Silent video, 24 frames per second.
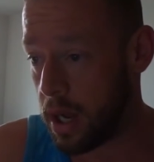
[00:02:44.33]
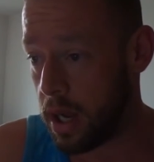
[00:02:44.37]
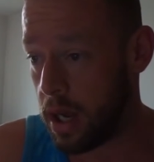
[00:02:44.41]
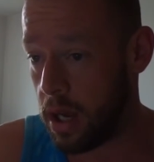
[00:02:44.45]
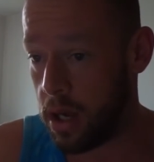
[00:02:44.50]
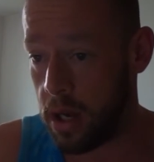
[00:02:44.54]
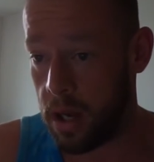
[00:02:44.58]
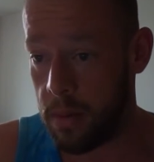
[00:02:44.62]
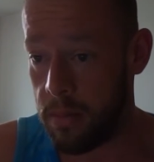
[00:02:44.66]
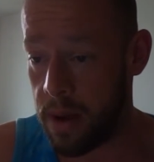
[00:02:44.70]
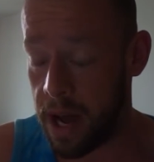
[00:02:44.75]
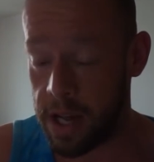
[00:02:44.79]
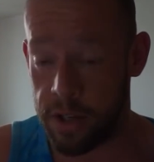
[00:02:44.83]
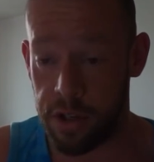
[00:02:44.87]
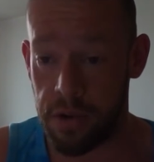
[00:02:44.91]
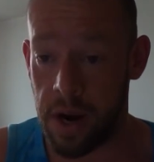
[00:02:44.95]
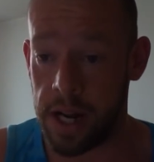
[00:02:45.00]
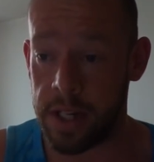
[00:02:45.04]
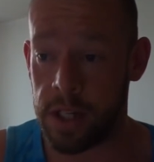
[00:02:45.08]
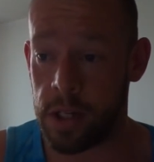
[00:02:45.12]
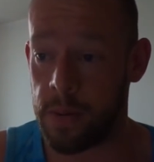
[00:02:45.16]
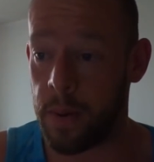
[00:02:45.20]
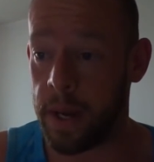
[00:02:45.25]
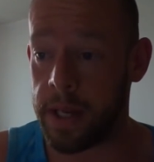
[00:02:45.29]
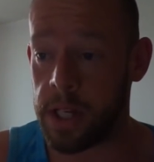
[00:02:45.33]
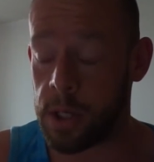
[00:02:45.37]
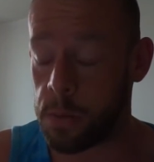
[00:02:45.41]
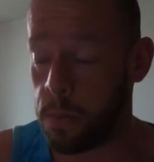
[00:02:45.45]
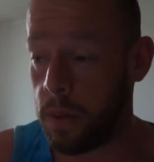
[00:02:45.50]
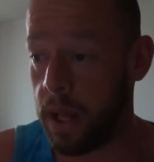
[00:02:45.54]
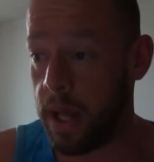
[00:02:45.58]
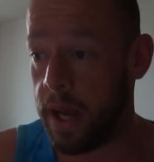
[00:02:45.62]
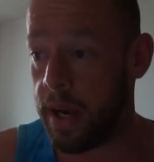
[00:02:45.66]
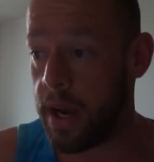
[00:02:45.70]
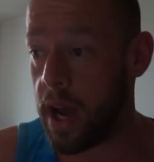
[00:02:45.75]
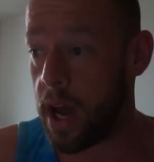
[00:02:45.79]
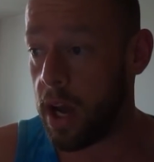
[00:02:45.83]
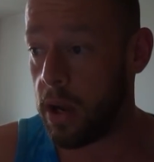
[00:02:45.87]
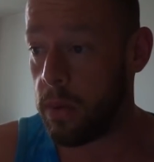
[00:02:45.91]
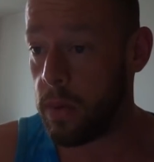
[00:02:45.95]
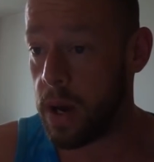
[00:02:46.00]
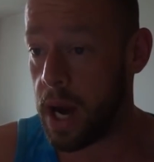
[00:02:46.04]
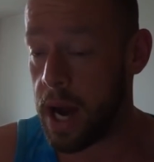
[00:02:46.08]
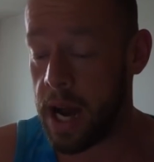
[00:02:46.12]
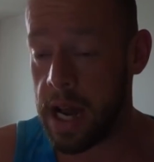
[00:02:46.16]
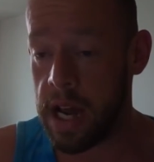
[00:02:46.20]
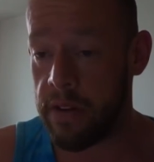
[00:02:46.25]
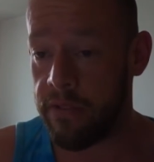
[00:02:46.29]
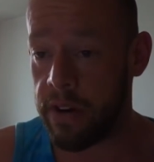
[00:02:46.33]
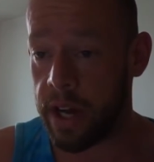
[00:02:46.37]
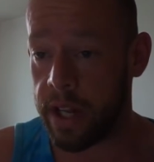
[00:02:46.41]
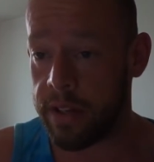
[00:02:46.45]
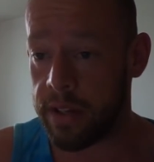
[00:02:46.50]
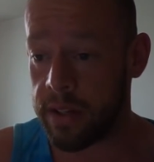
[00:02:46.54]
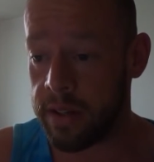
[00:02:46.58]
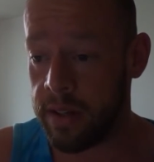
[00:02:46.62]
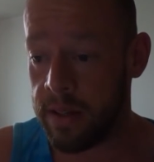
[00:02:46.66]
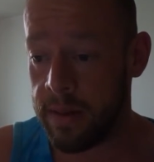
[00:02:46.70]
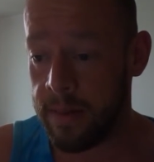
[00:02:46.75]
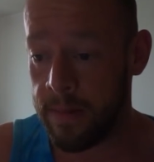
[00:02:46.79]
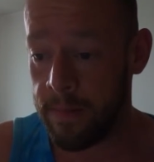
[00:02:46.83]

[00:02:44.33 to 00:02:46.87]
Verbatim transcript: Um, I tried to explain how I have had